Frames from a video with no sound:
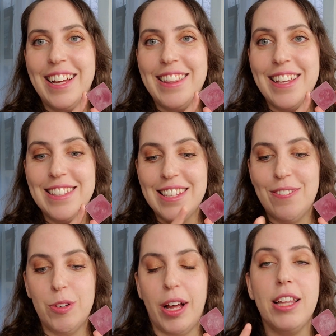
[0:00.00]
uh, this,
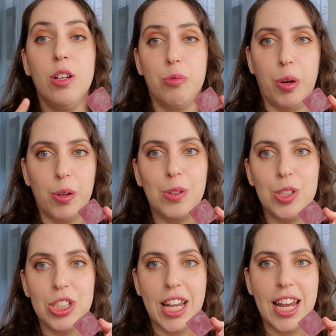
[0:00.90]
if you like the
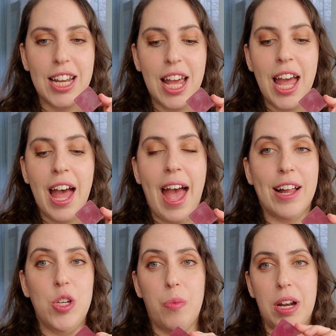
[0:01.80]
rose shade
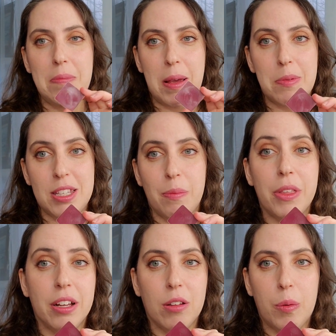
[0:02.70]
and you wanted maybe
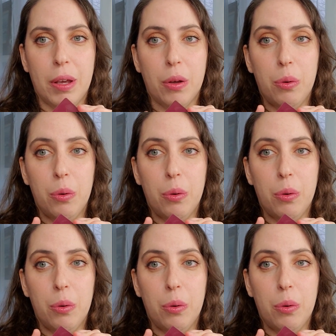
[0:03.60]
something a little bit